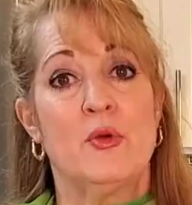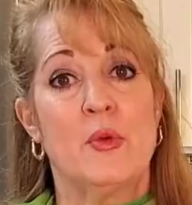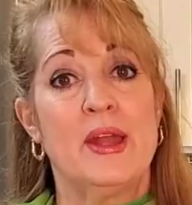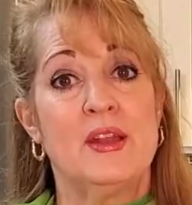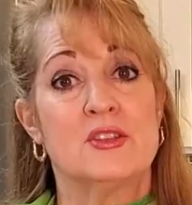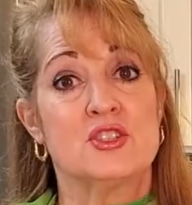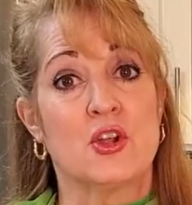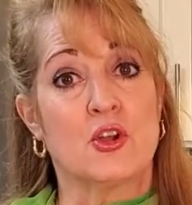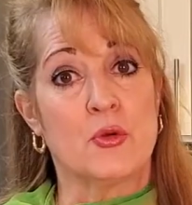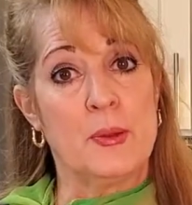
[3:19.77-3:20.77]
ready to
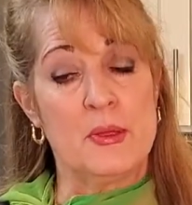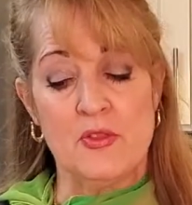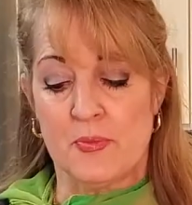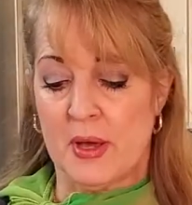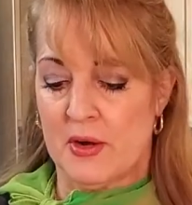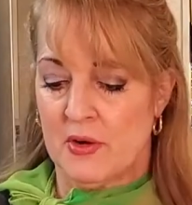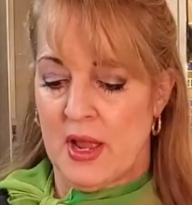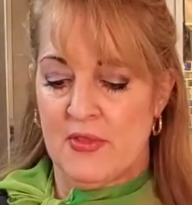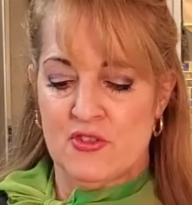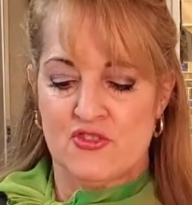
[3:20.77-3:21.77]
start creaming the butter
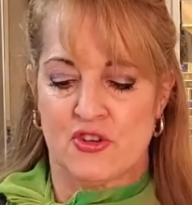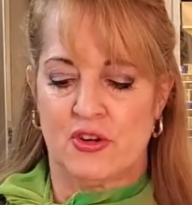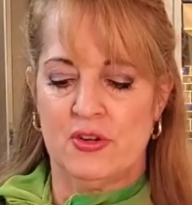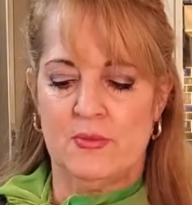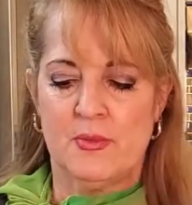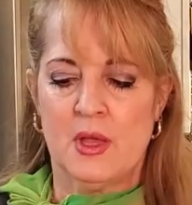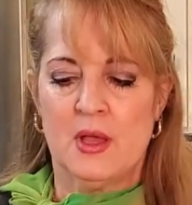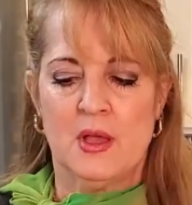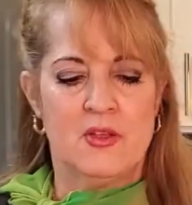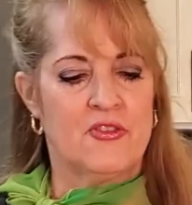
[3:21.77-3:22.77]
and the sugar.
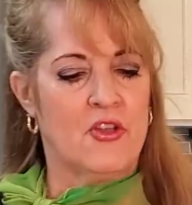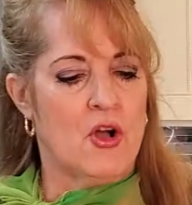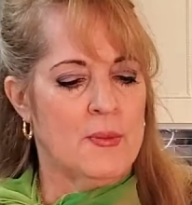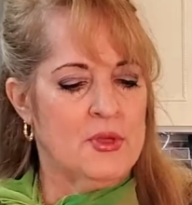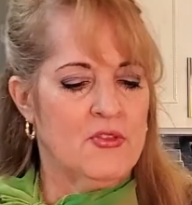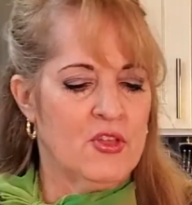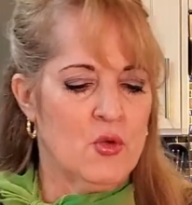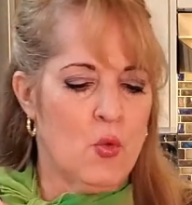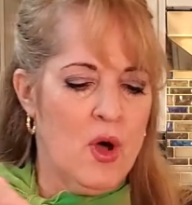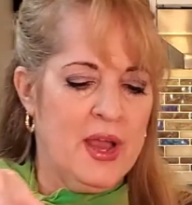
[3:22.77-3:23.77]
So I'm
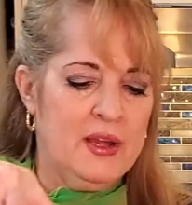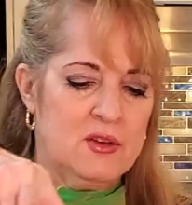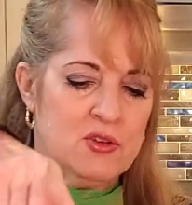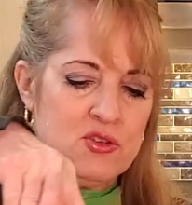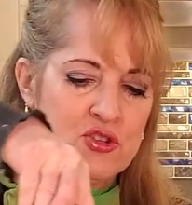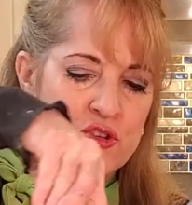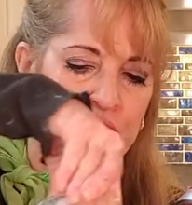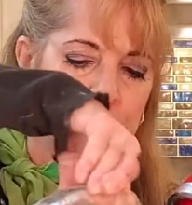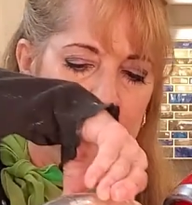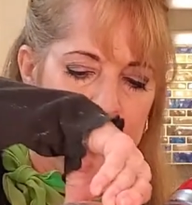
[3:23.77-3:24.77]
using white sugar.